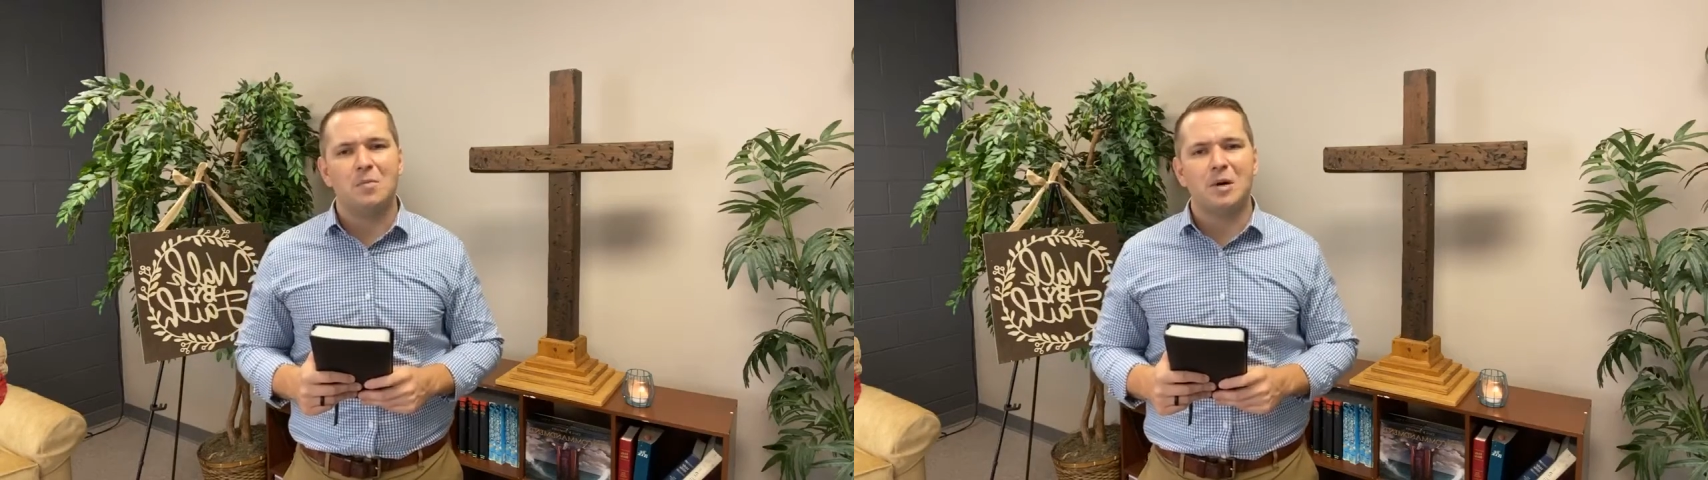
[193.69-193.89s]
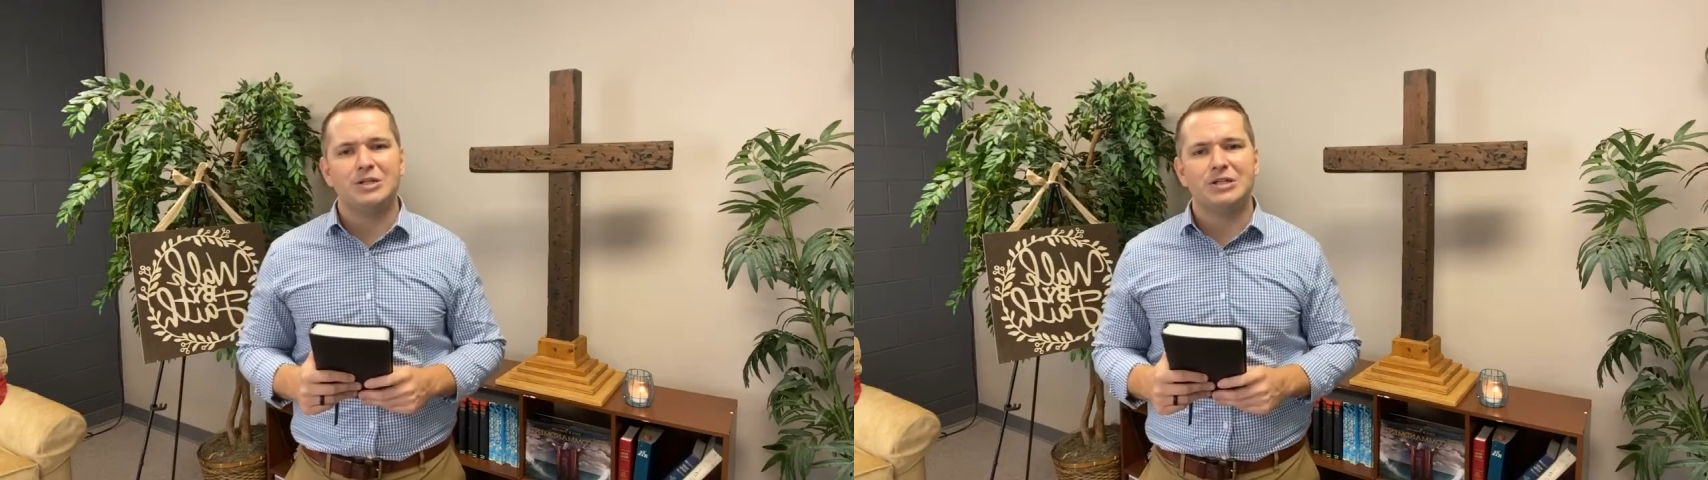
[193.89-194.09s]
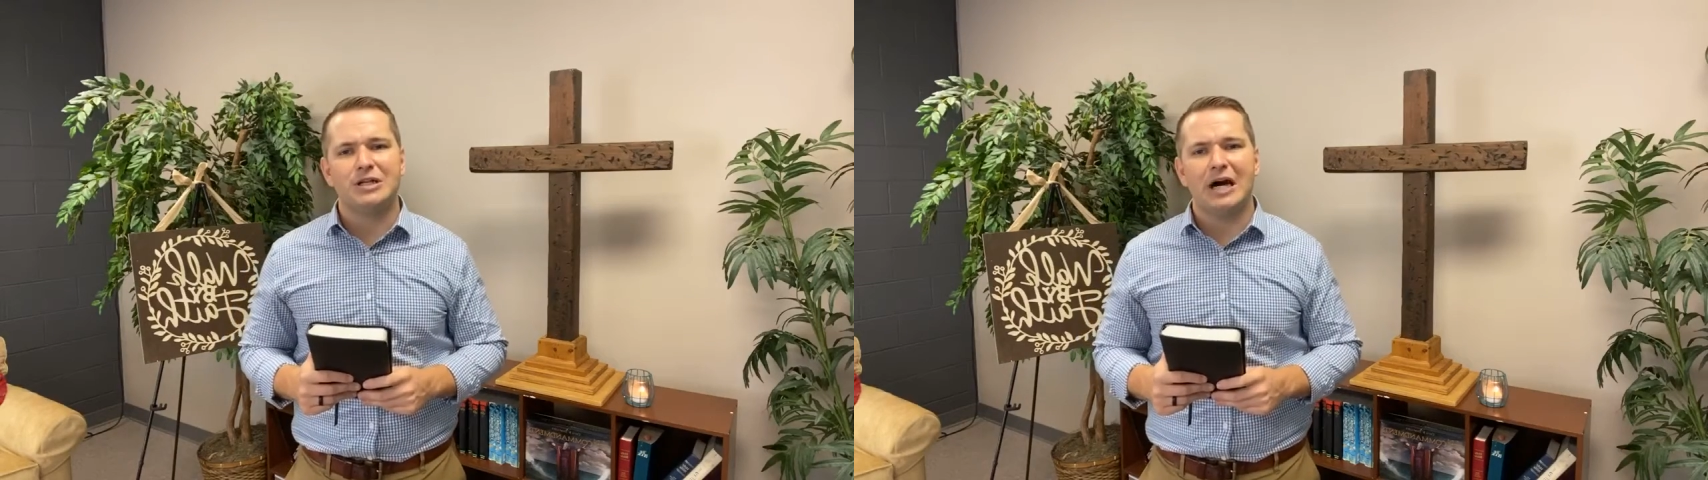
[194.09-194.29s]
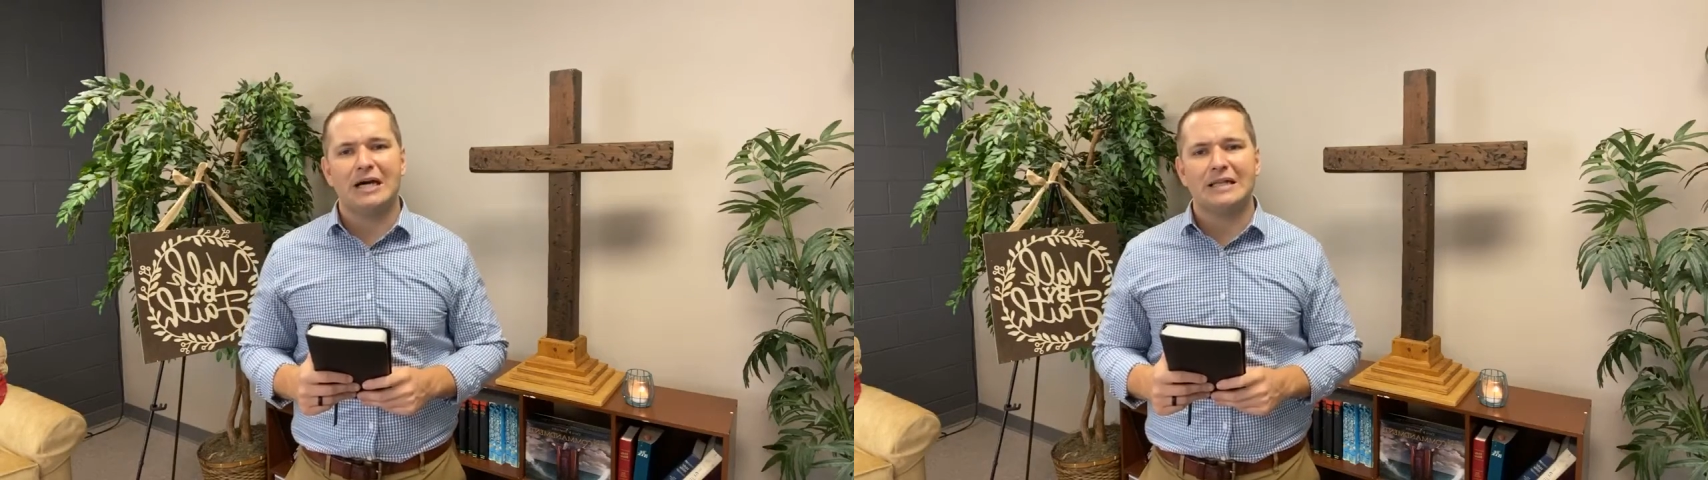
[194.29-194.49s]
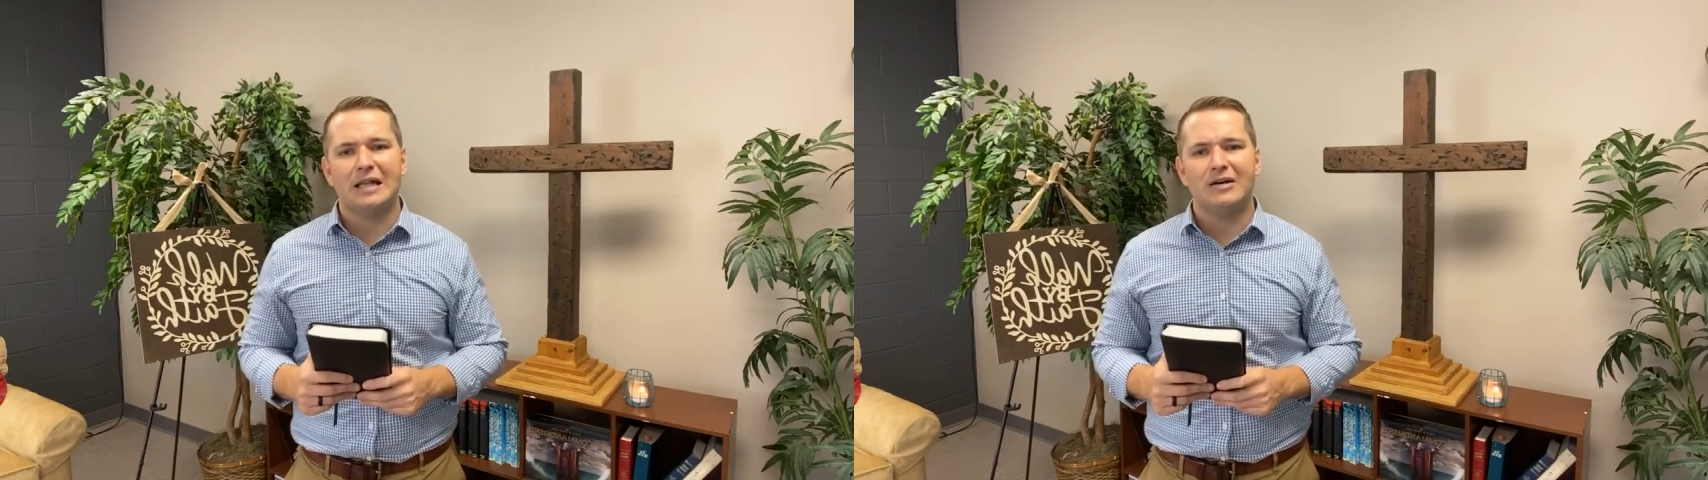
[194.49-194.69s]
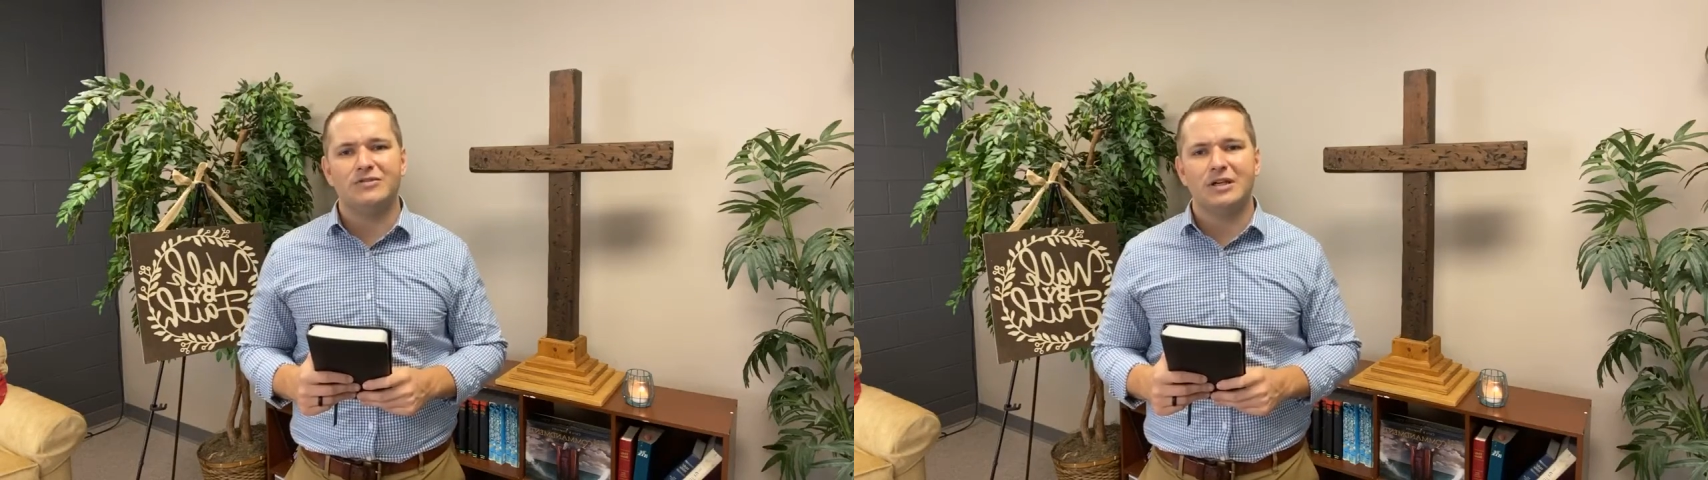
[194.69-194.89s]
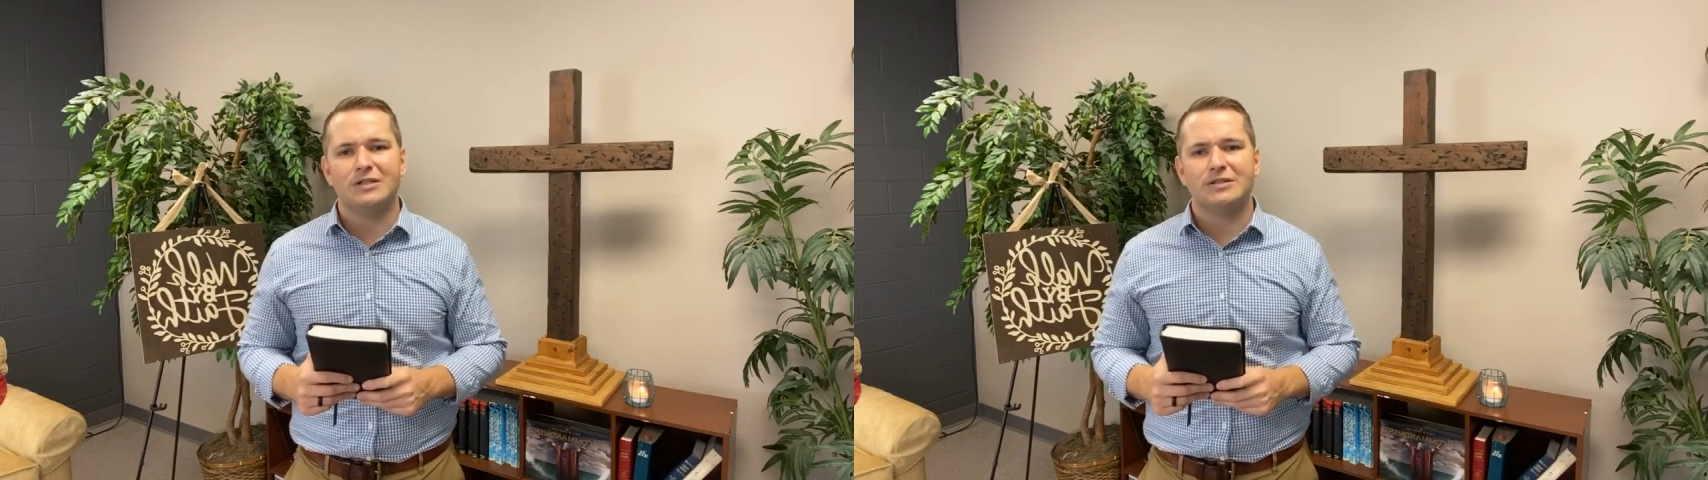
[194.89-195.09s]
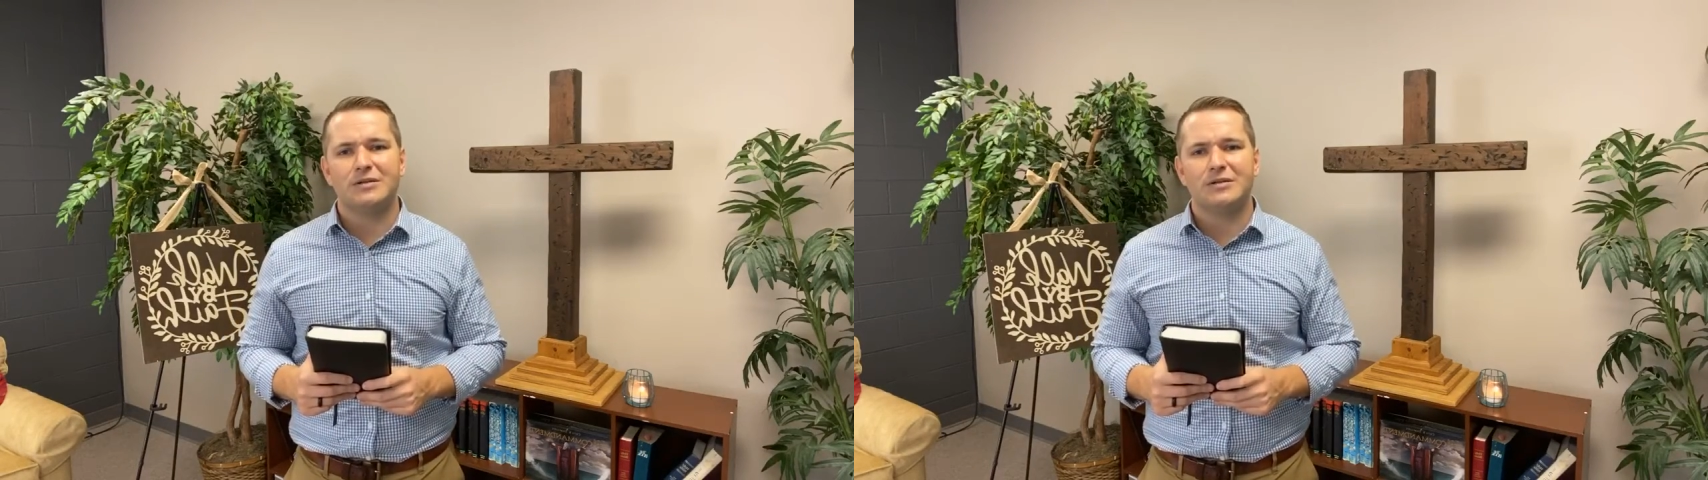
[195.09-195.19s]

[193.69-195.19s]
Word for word: much God loves us.